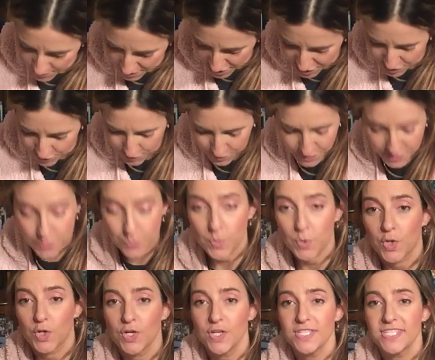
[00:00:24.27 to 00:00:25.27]
we use
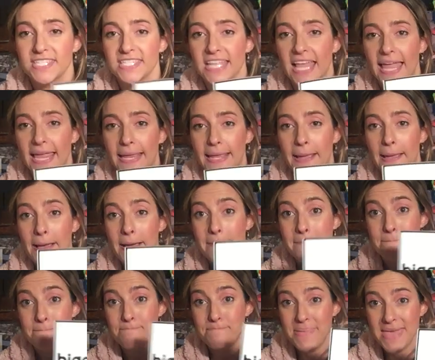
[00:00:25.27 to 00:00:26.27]
words like
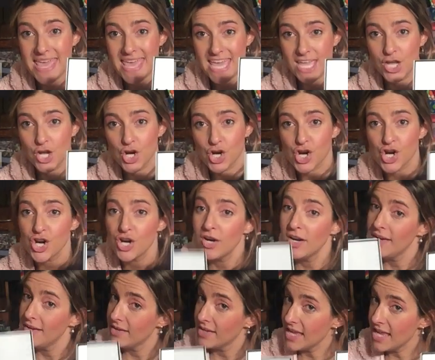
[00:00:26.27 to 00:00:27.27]
bigger
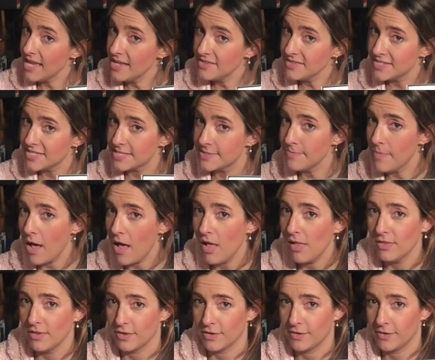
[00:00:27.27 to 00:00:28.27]
and
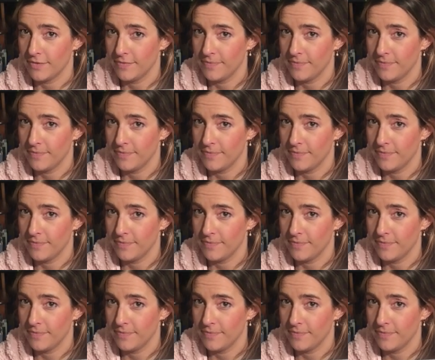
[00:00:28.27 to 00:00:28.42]
smaller.